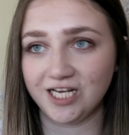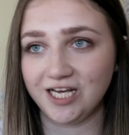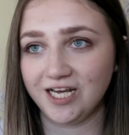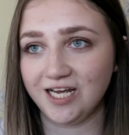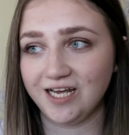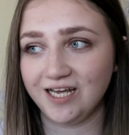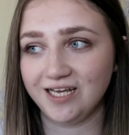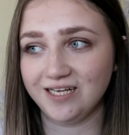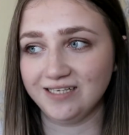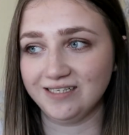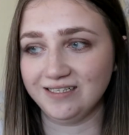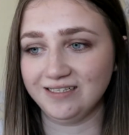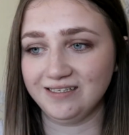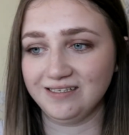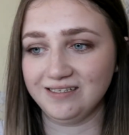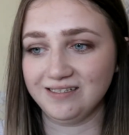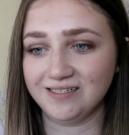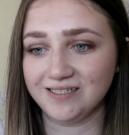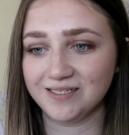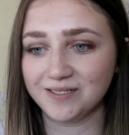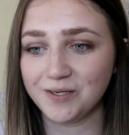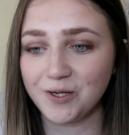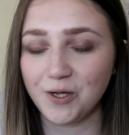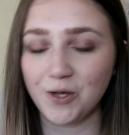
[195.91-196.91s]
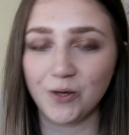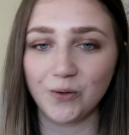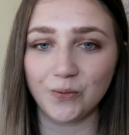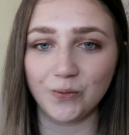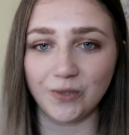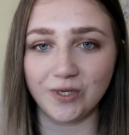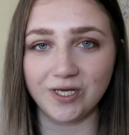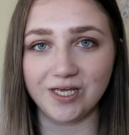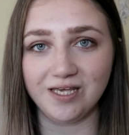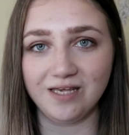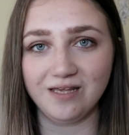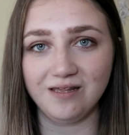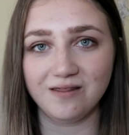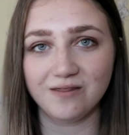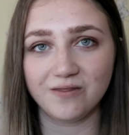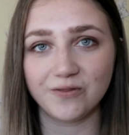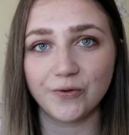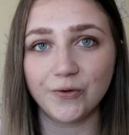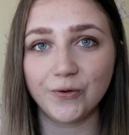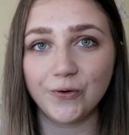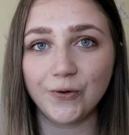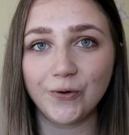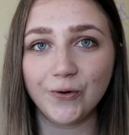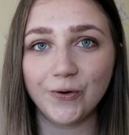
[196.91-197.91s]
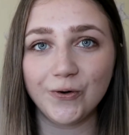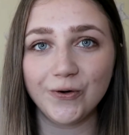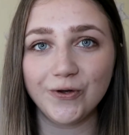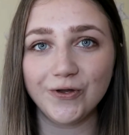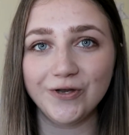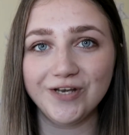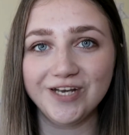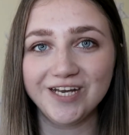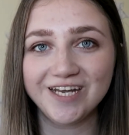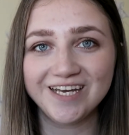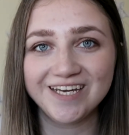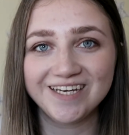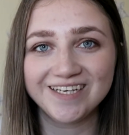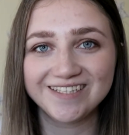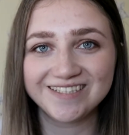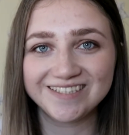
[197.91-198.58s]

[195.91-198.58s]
and what he thought, and